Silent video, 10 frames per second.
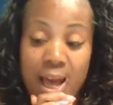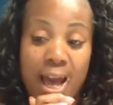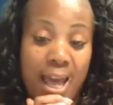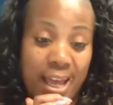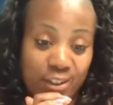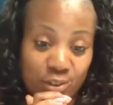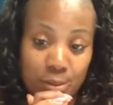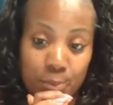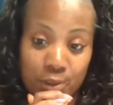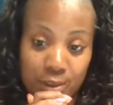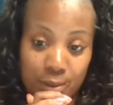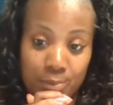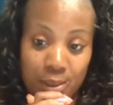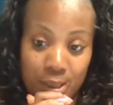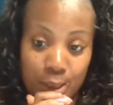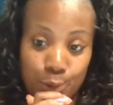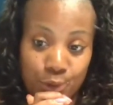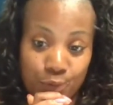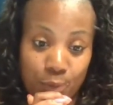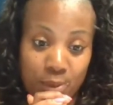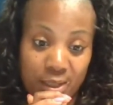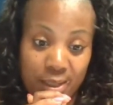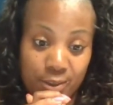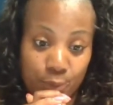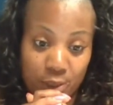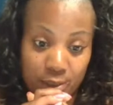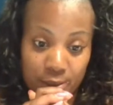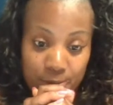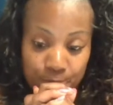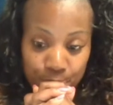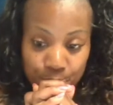I actually booked some loads for me next weekend.